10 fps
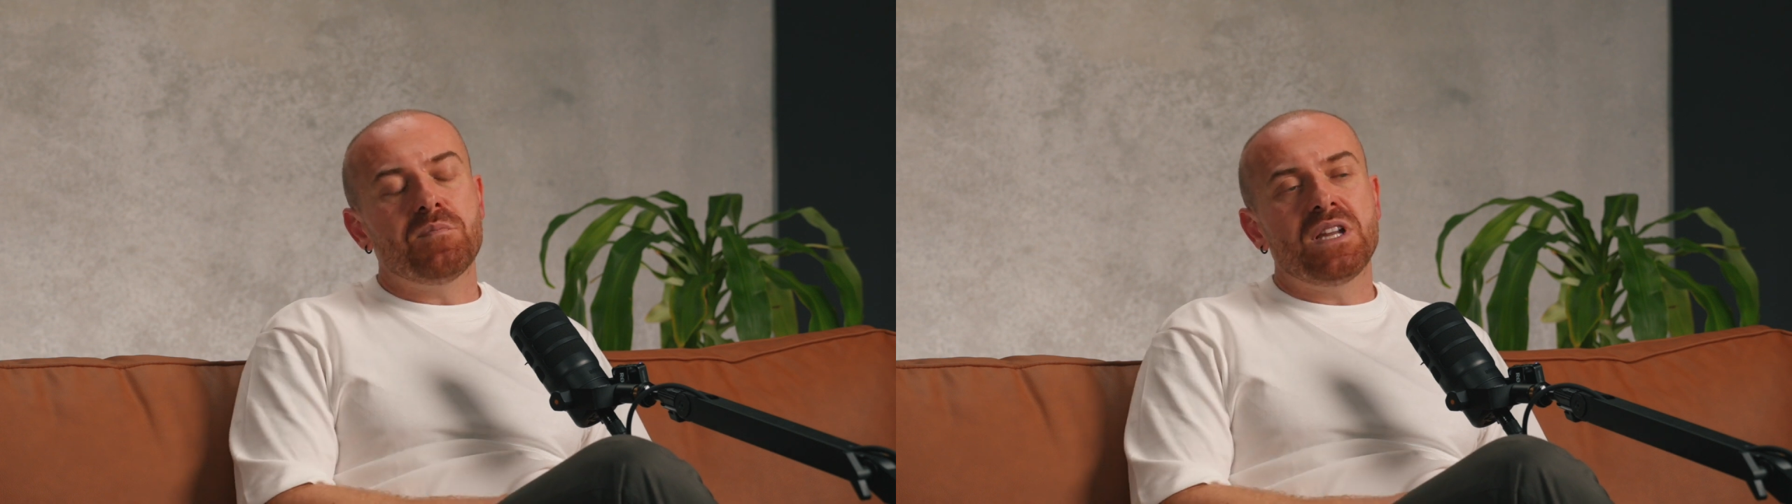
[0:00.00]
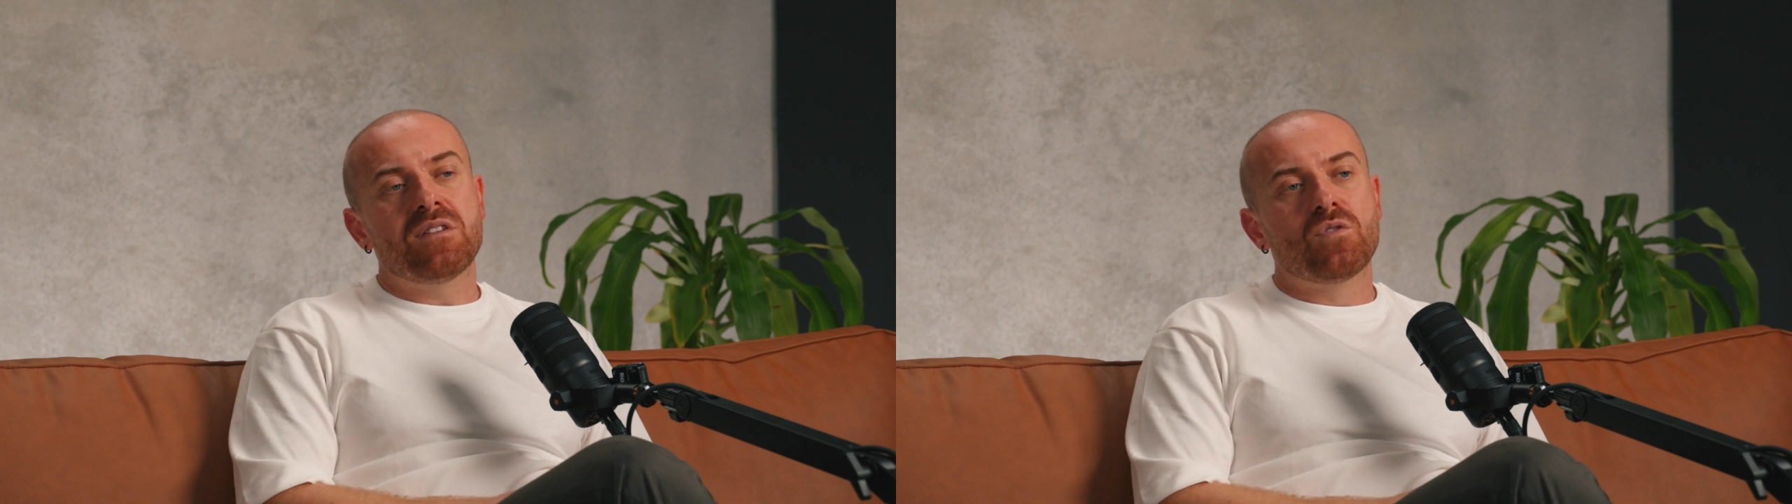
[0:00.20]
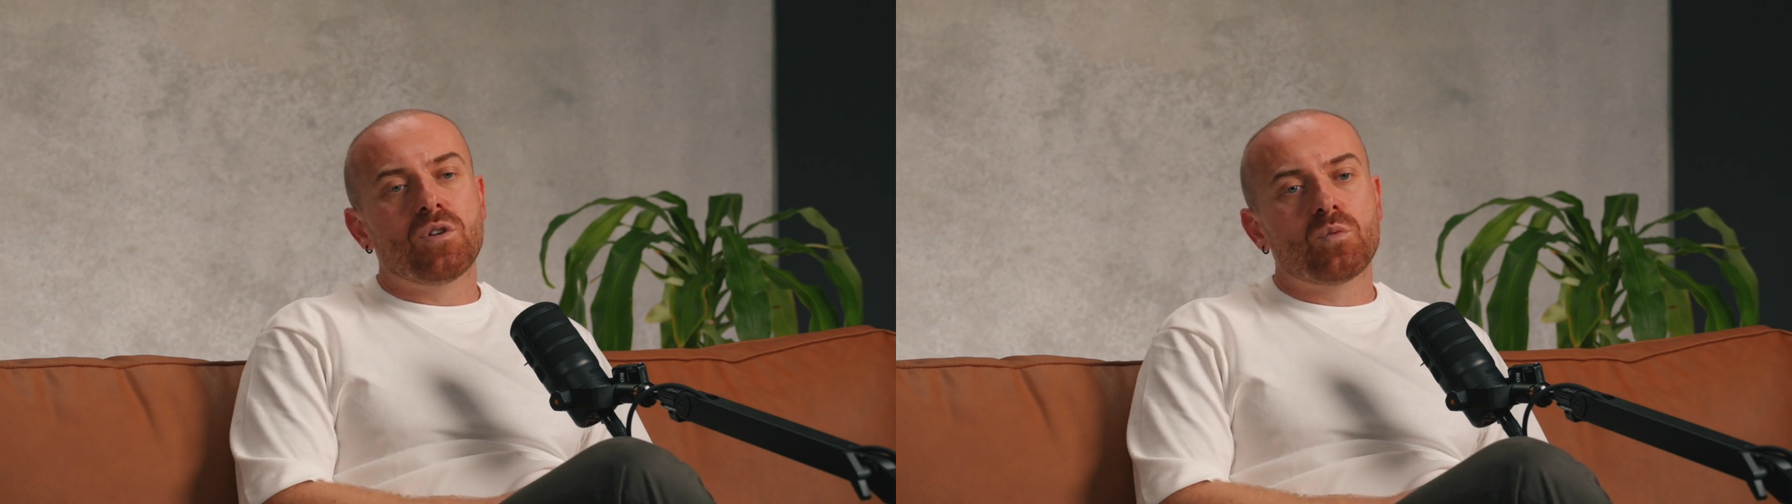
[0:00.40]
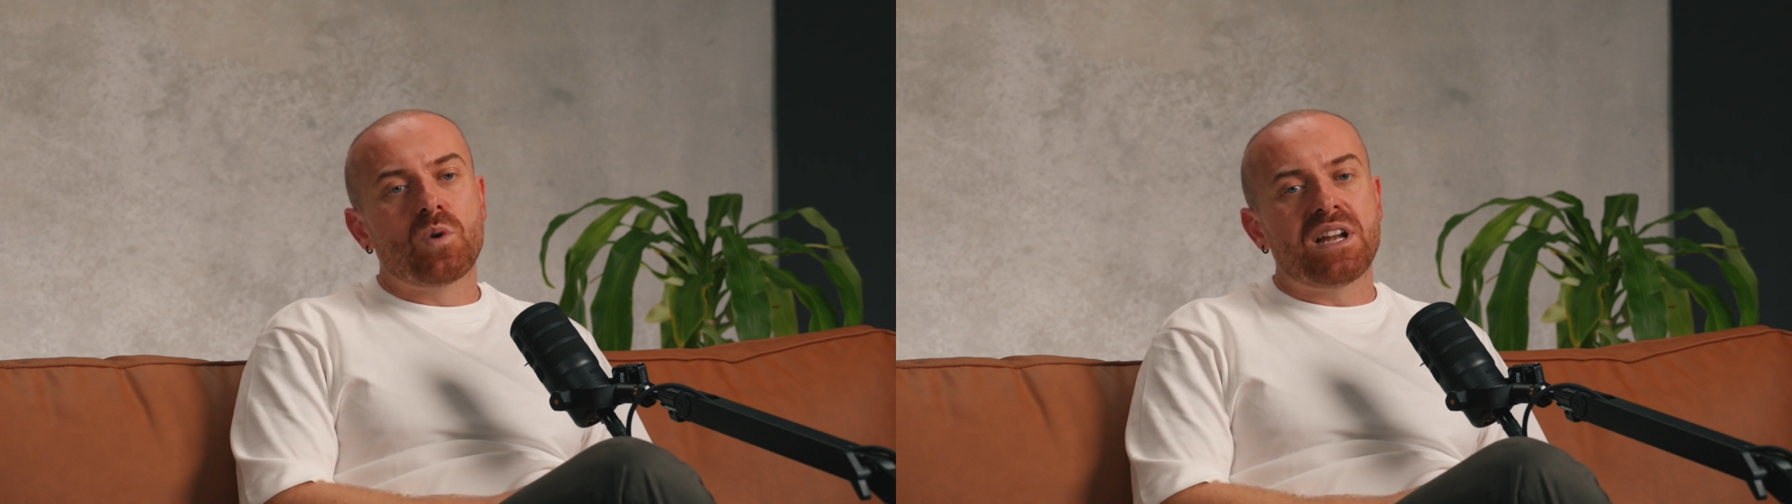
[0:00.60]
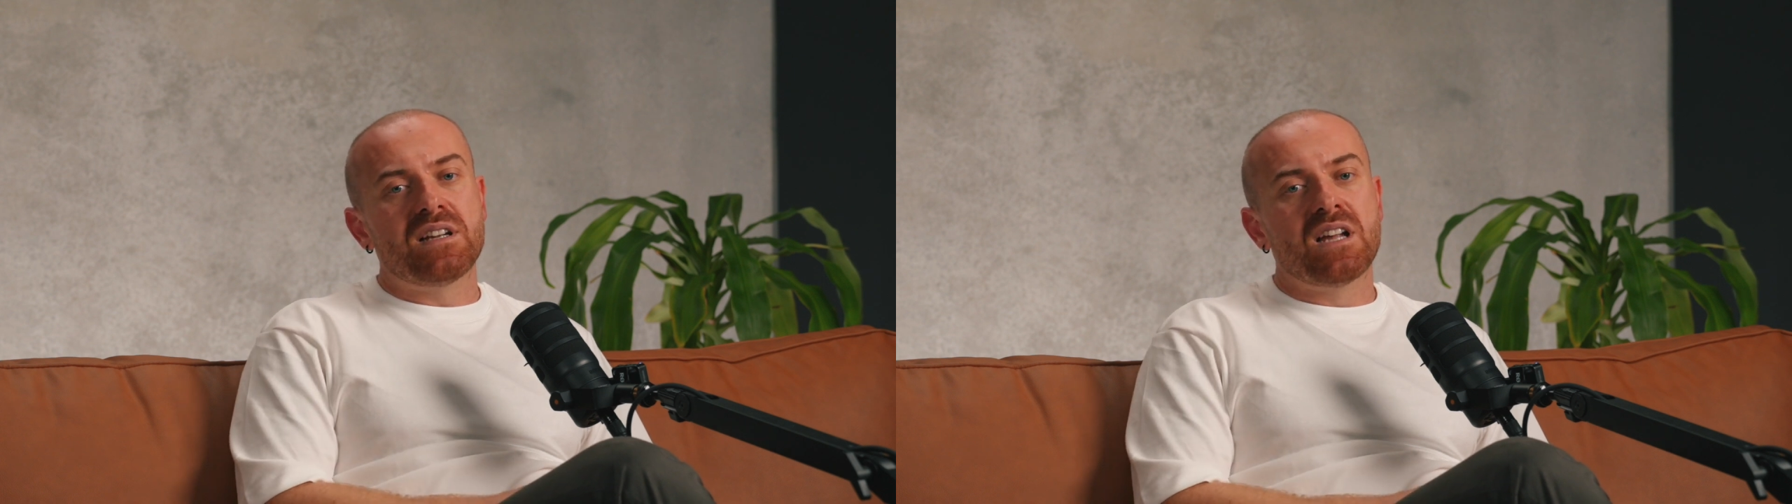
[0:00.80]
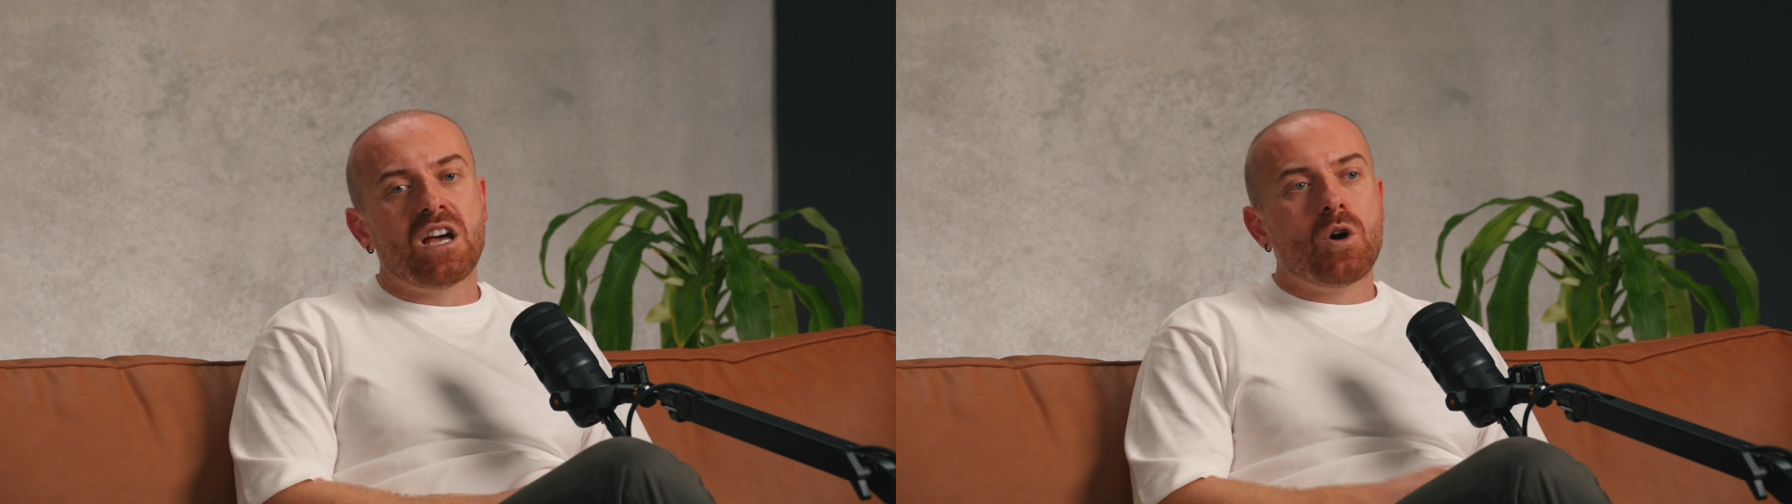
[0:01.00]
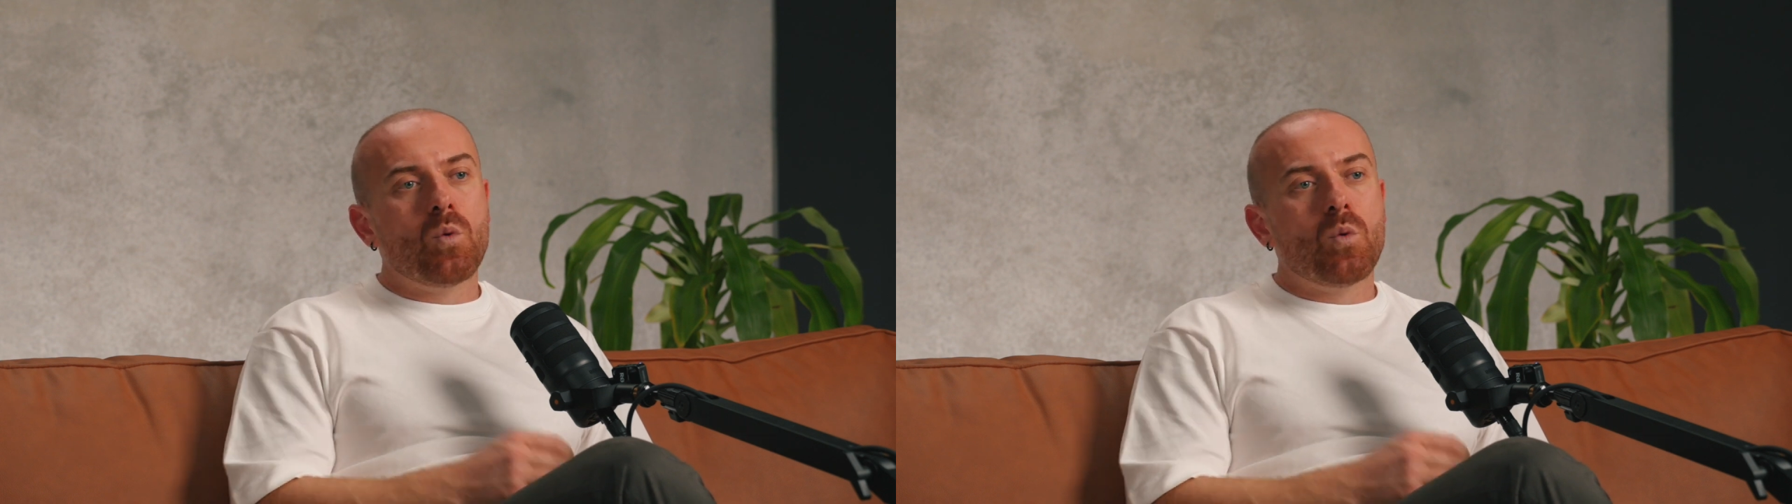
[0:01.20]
meaningful when